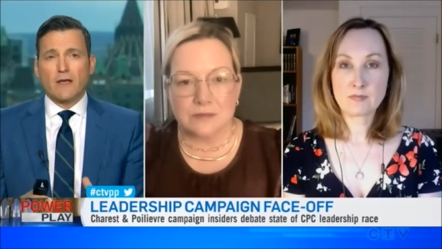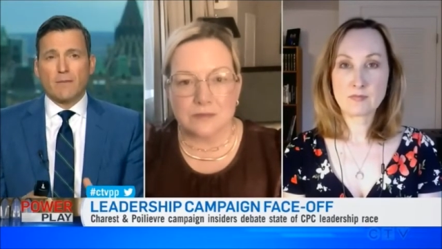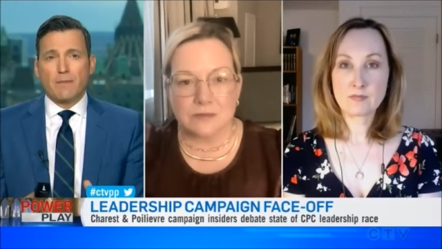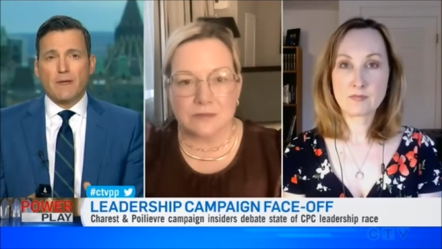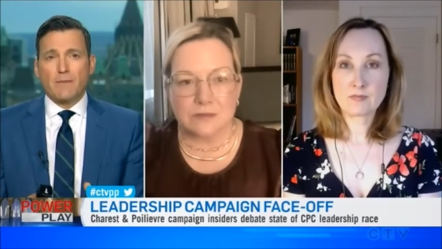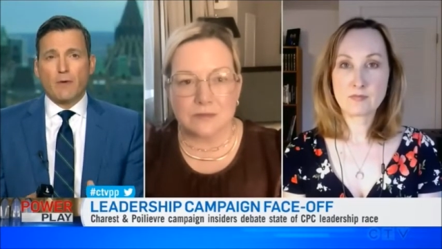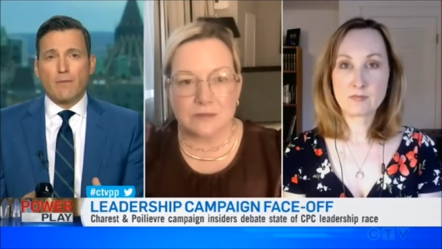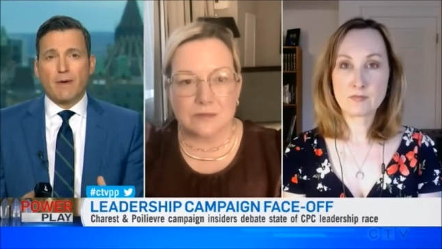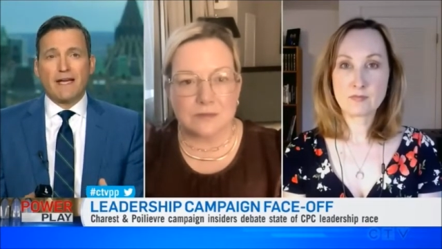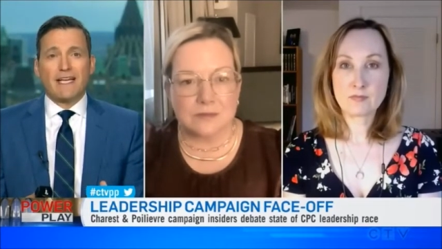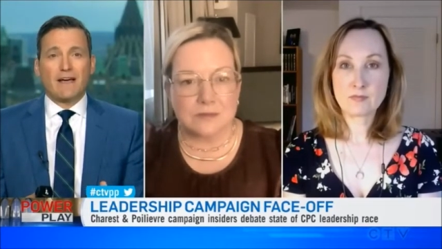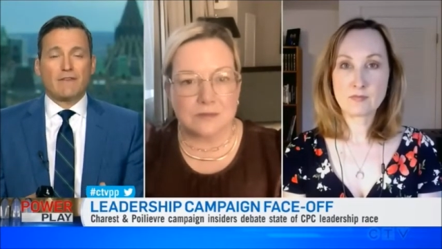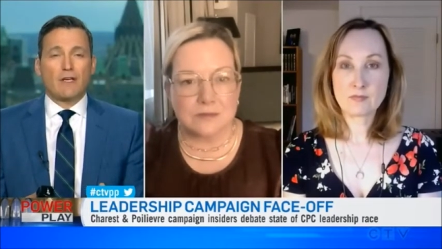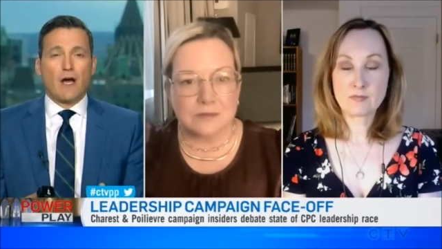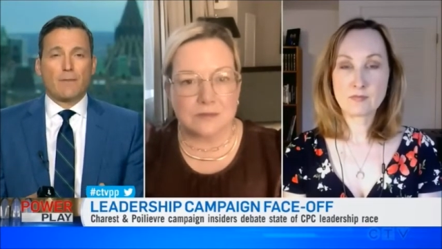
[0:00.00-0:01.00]
Speaker 1: people might
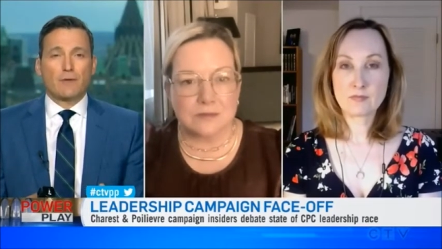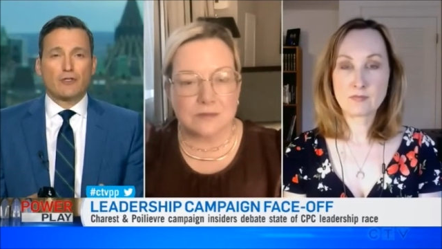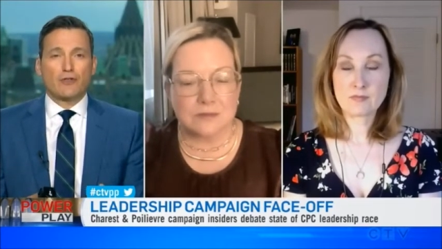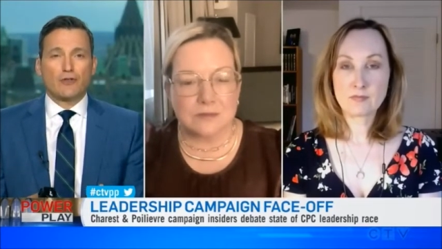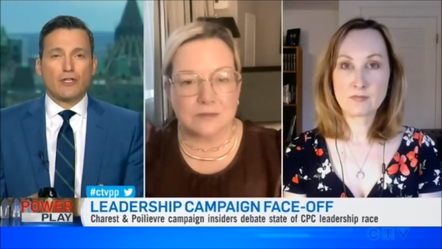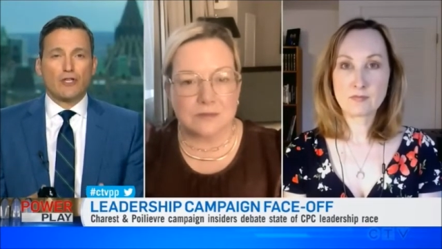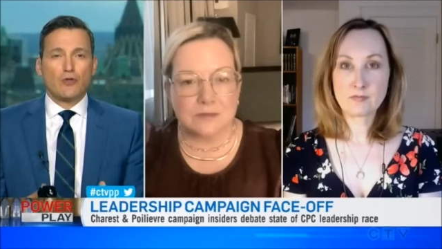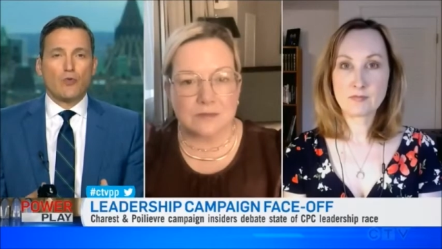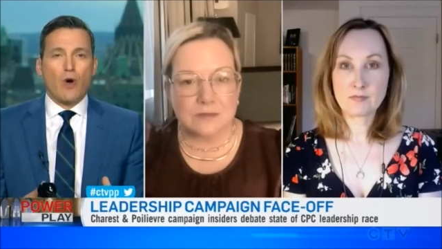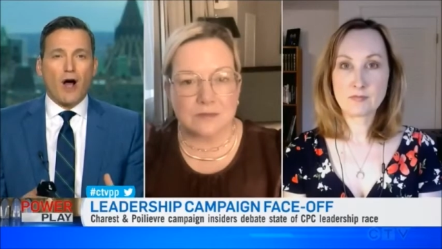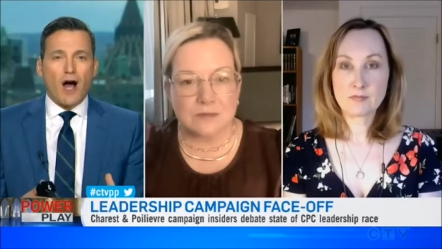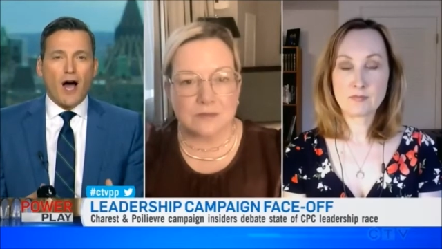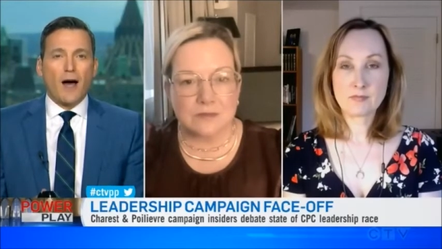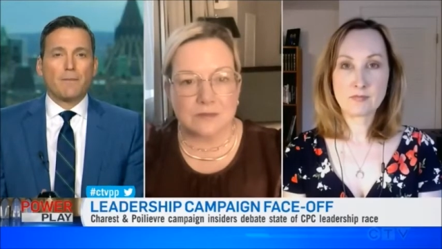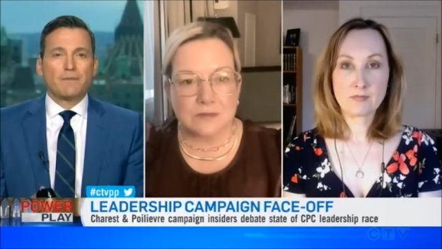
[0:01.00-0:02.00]
have the opportunity to
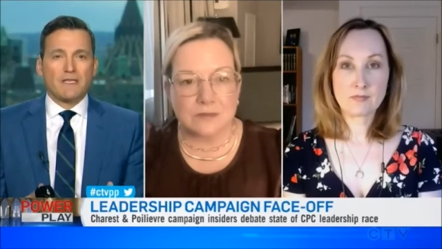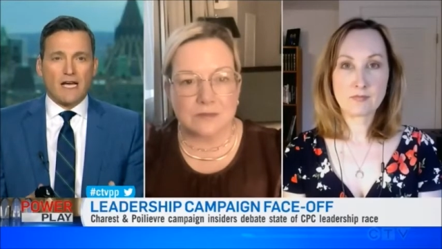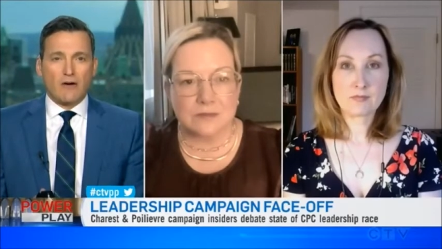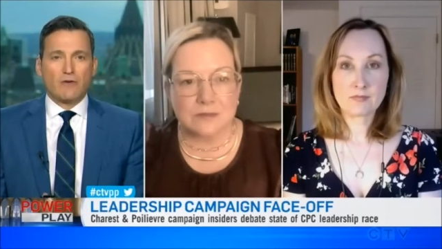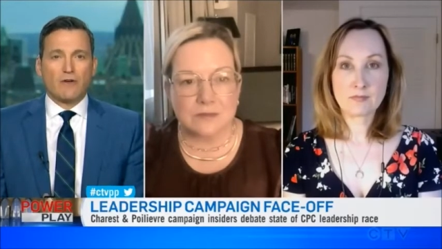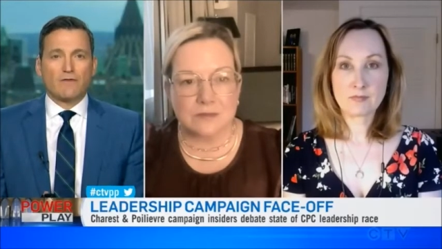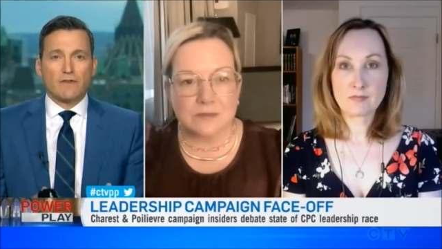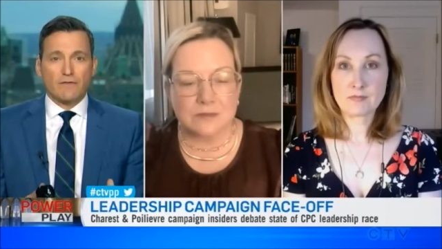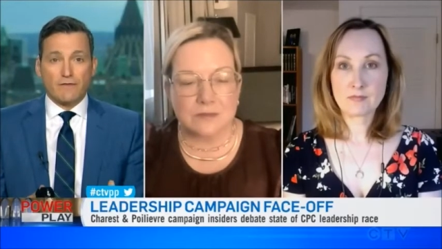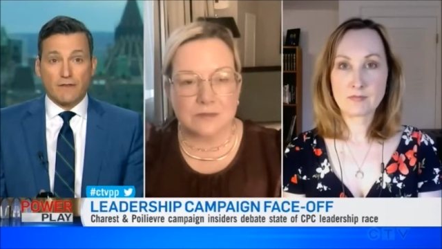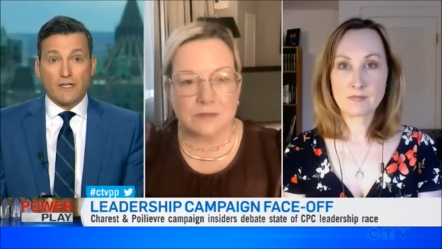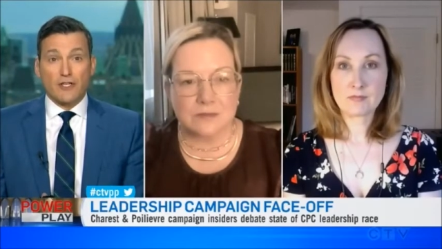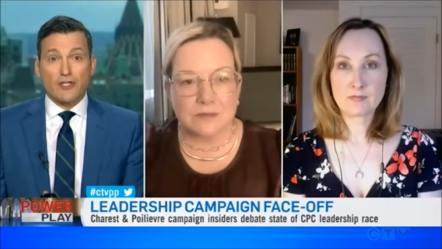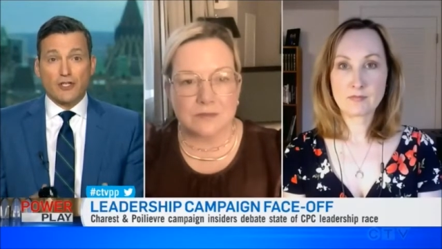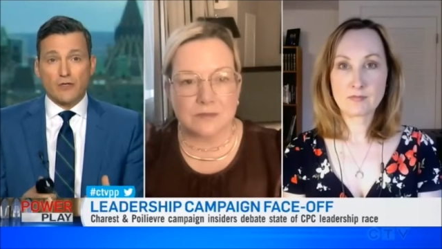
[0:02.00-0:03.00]
opt out of
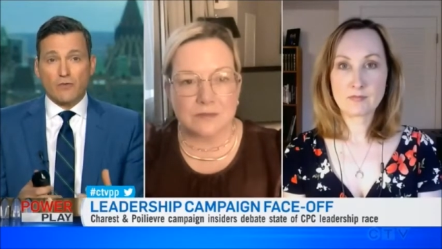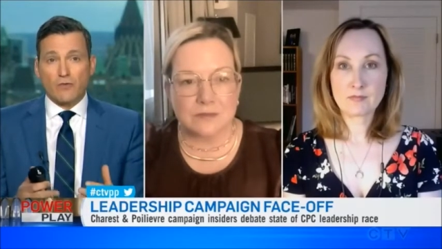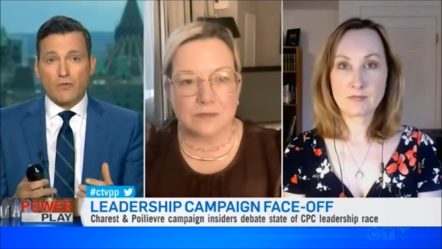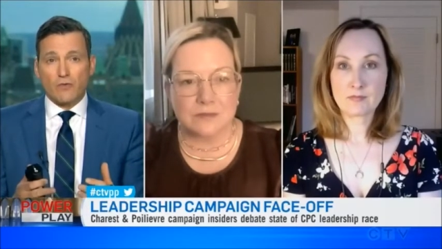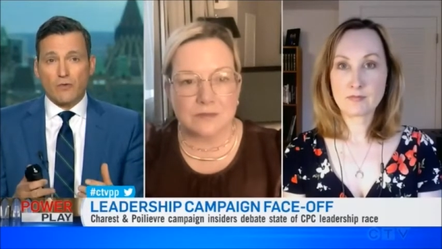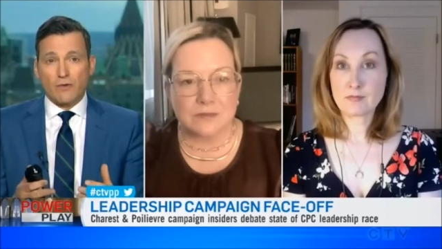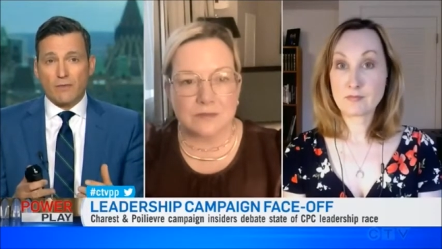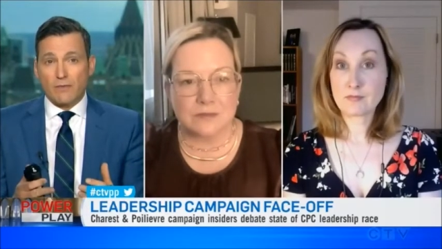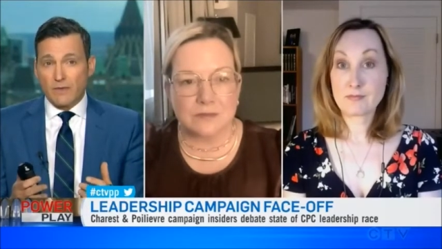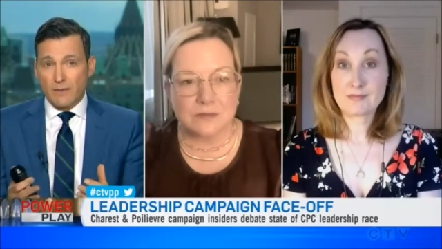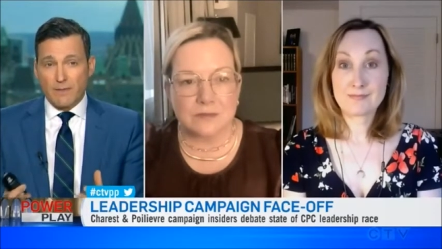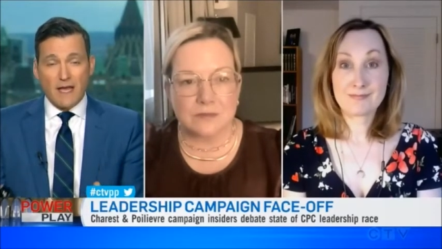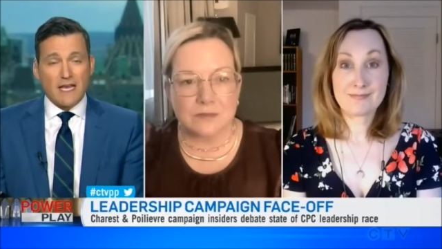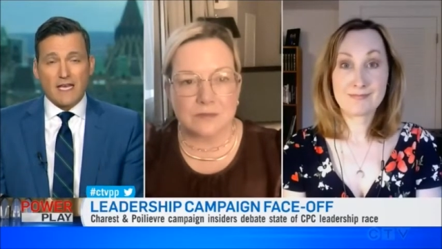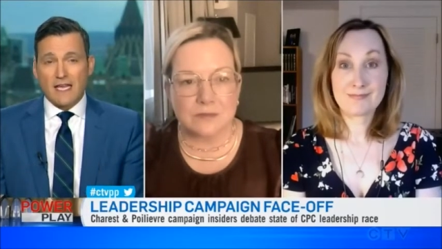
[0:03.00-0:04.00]
inflation. The
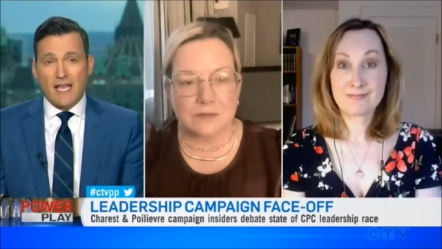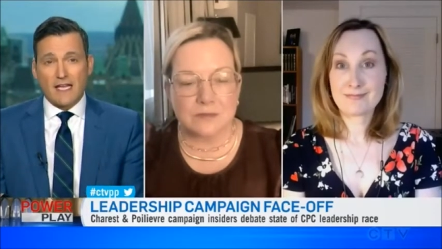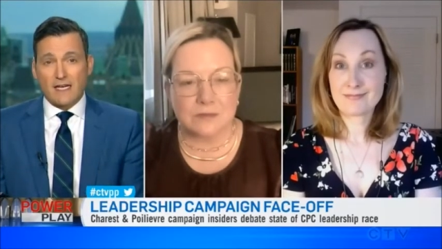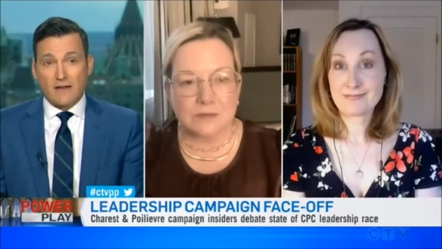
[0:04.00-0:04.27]
Bank of Canada,